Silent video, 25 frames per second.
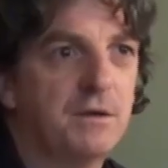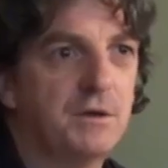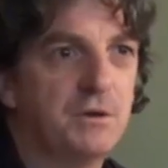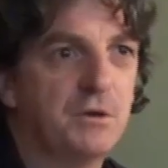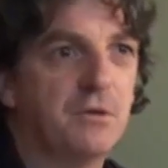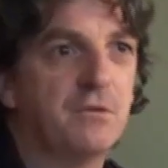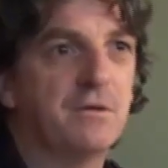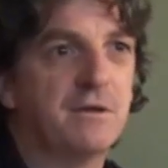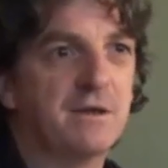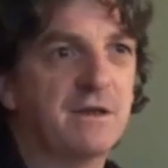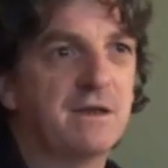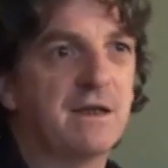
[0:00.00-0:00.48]

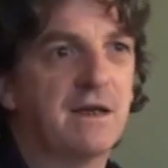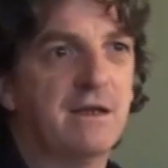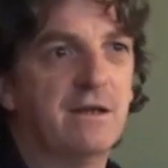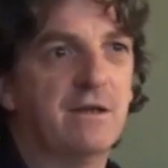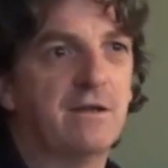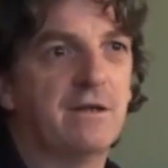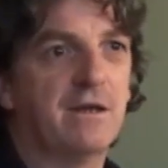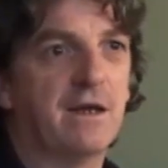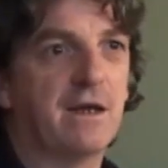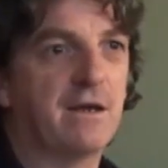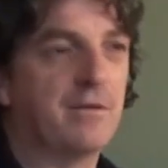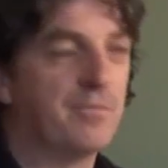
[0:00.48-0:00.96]
You know, this kind
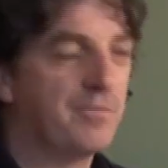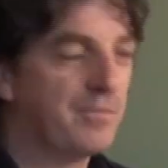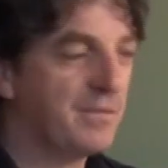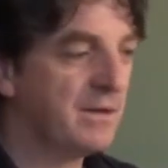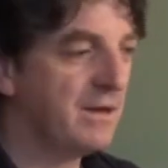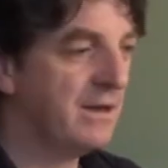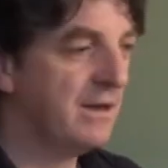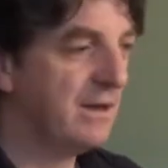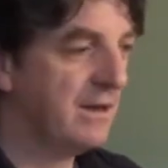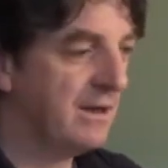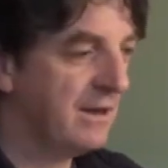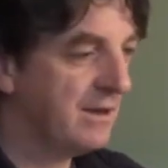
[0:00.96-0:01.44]
of thing.
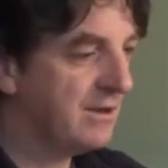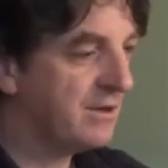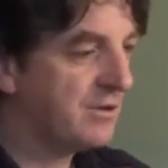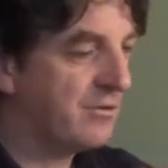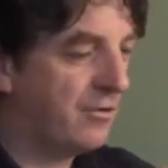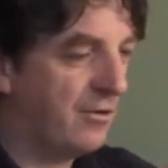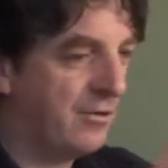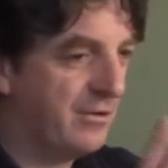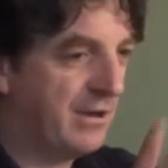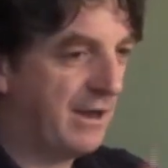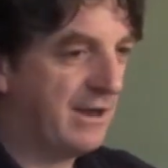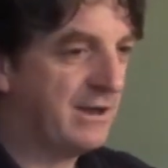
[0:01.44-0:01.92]

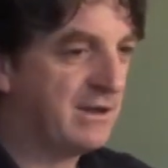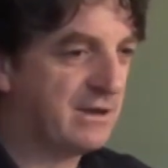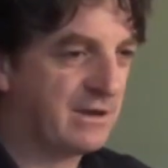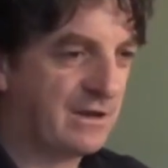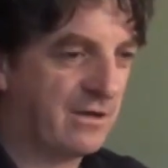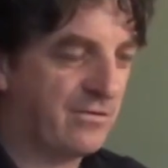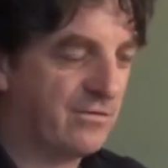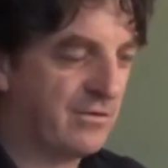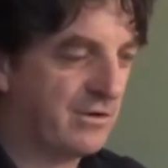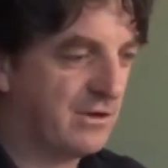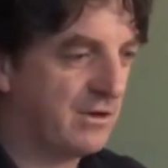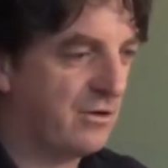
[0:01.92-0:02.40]
So all that
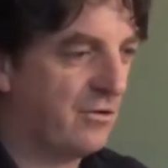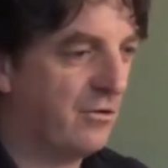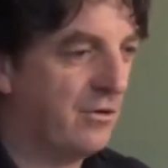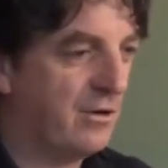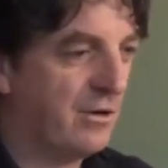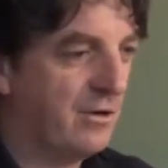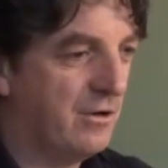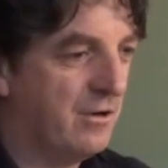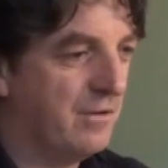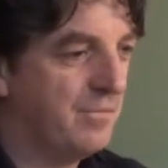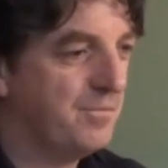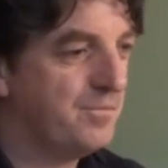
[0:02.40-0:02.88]
stuff is
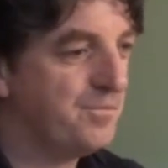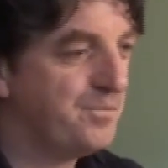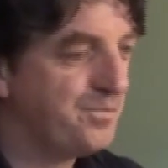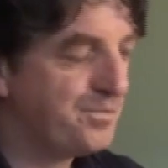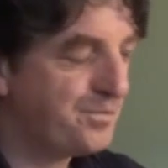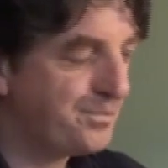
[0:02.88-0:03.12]
going on.